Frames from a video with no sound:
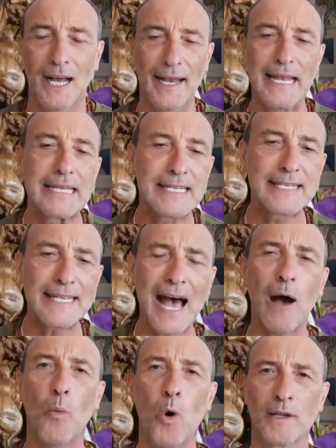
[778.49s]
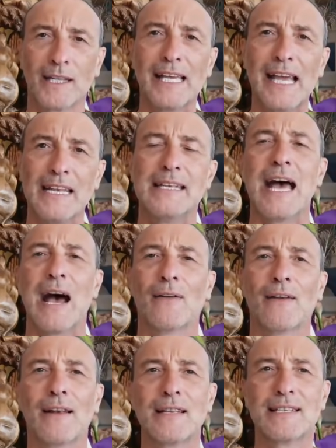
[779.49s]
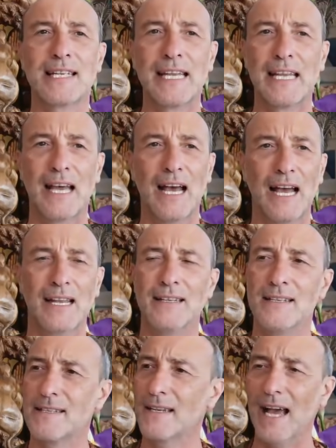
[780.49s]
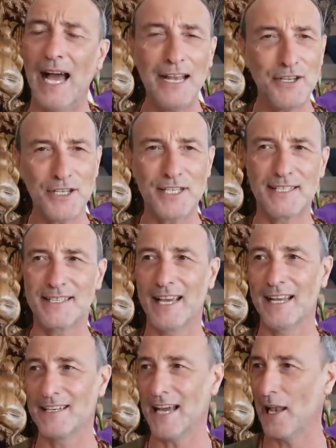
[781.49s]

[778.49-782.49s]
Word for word: And I sat one lady down on a seat and I just said,